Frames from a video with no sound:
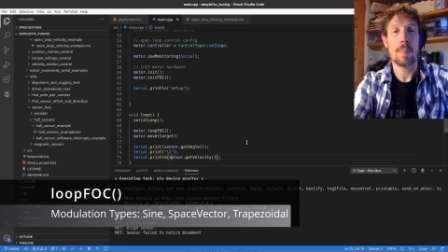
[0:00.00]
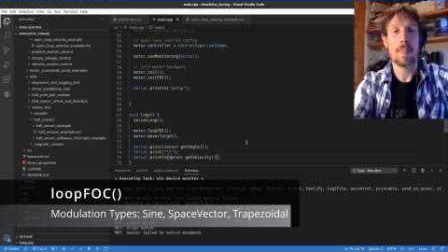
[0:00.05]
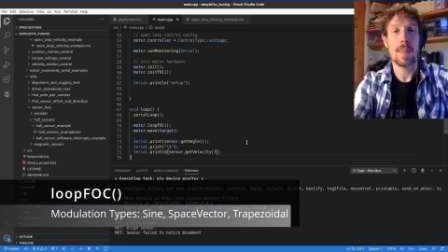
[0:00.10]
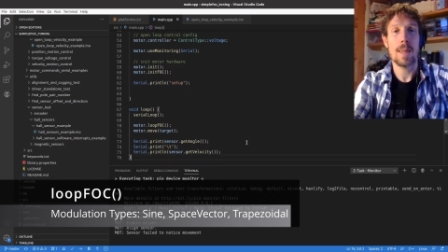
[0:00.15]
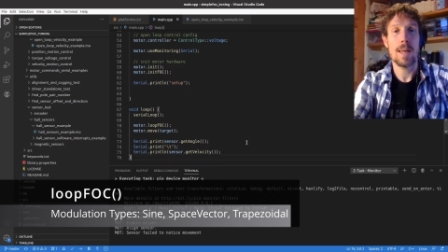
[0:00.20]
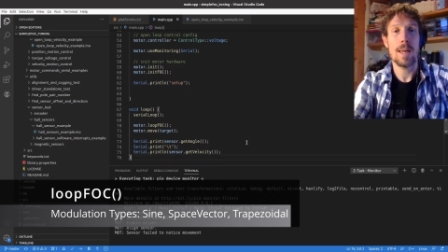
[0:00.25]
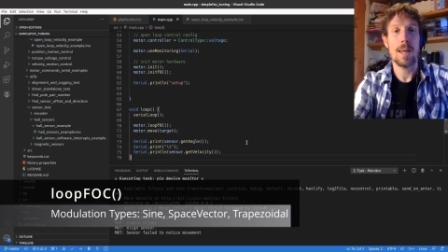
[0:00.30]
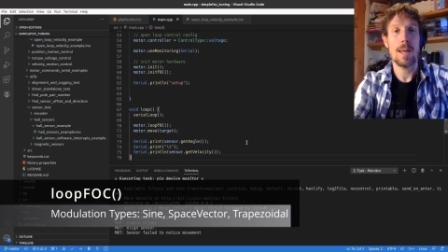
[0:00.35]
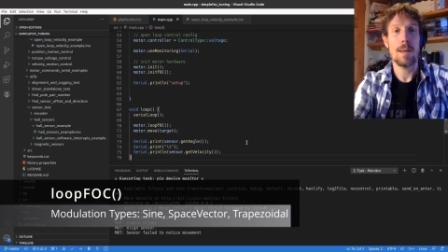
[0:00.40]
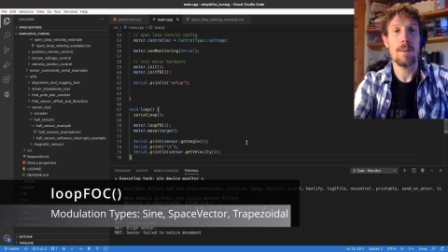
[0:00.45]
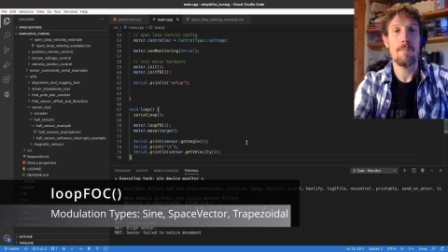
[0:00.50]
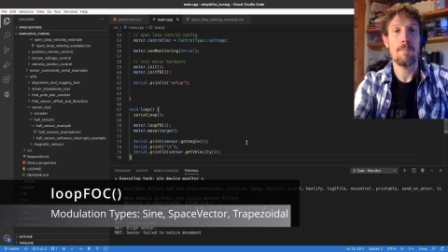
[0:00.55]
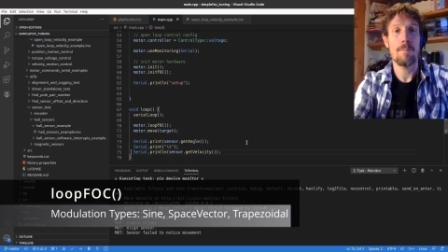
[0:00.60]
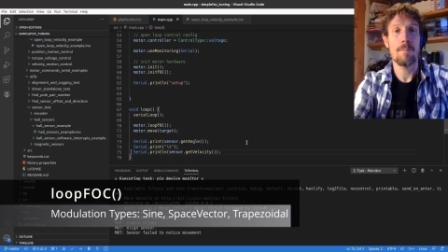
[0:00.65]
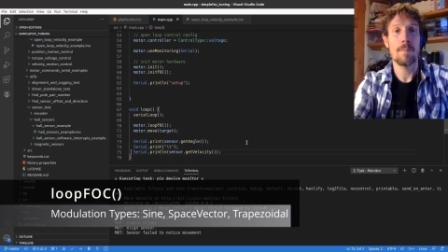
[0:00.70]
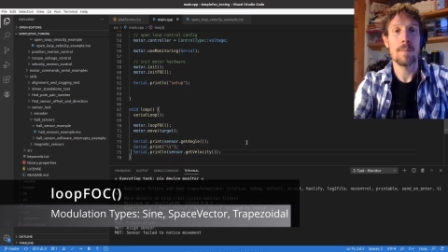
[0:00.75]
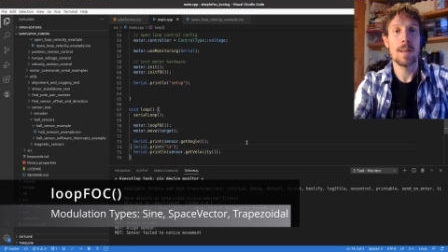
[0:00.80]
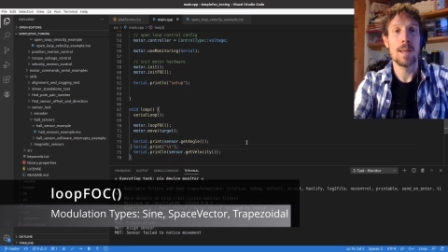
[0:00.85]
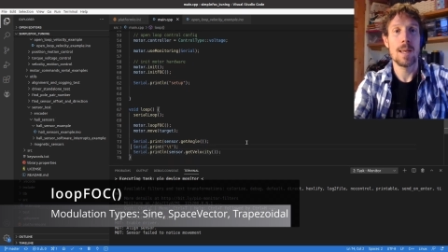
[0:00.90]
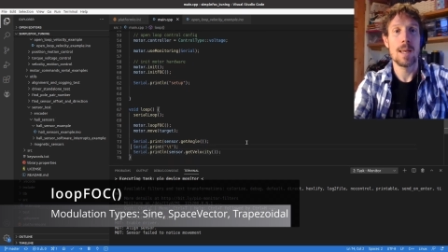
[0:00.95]
Um,
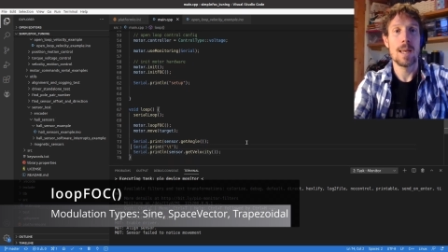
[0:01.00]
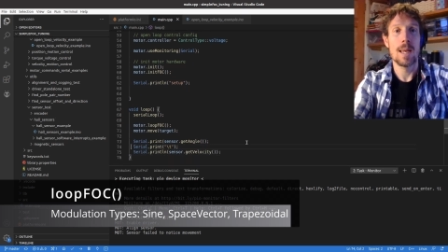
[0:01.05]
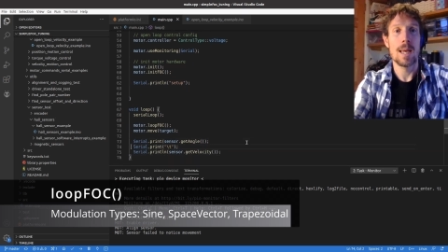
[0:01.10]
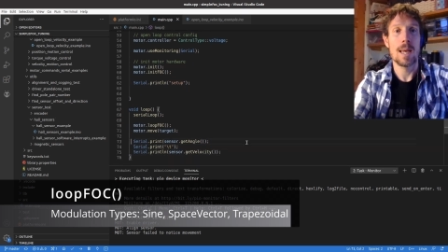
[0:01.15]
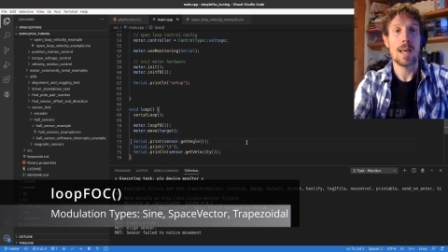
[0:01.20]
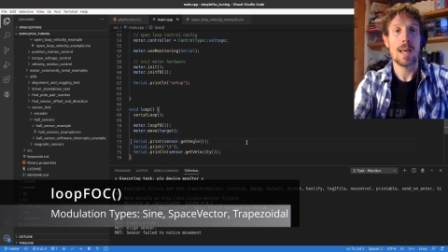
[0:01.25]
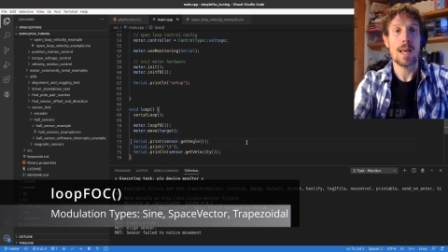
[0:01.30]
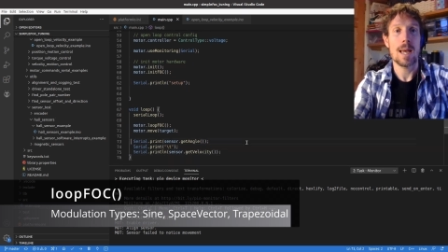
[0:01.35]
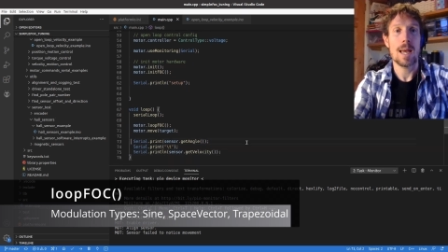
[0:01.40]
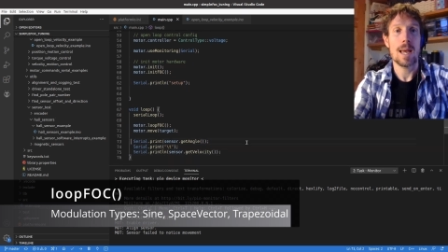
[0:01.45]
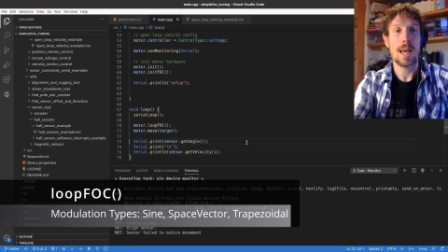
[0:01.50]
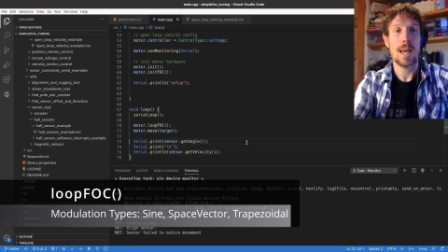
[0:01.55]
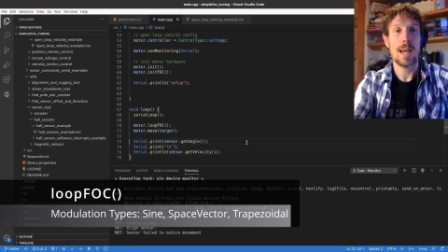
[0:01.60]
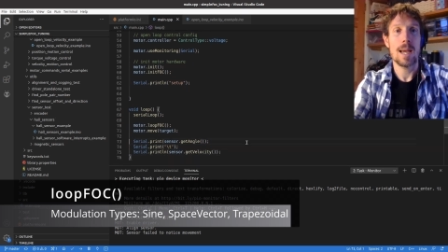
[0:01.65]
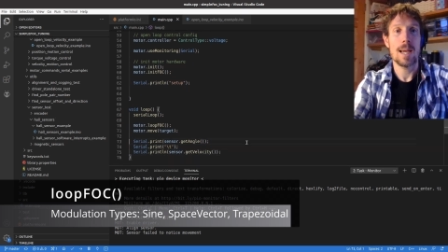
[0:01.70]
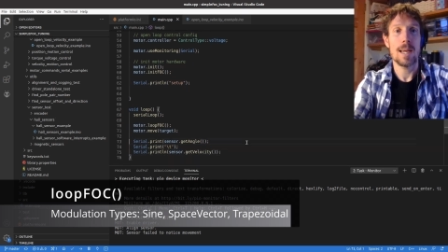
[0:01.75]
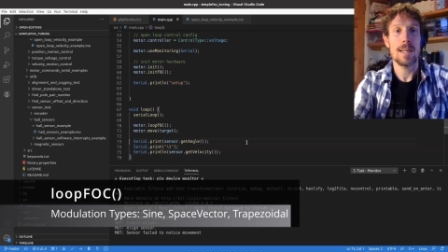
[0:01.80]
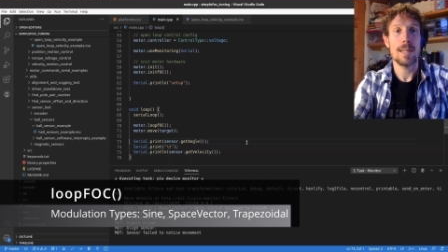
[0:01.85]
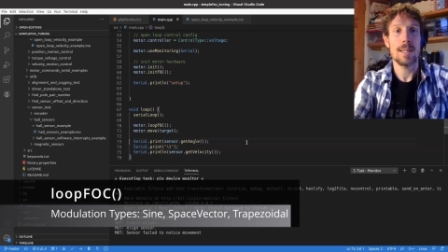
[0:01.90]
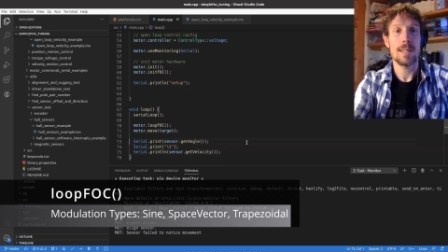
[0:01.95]

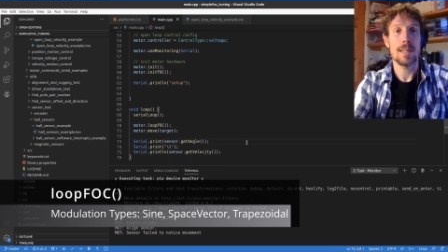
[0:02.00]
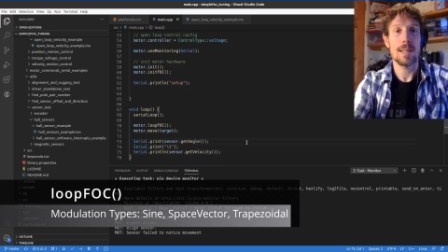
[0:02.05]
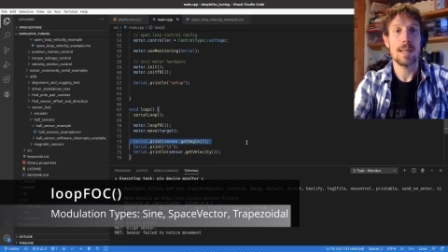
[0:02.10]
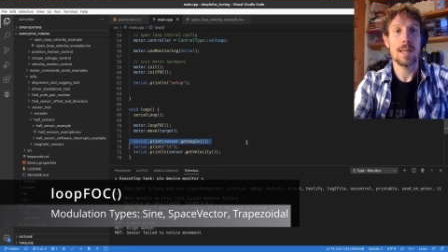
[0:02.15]
and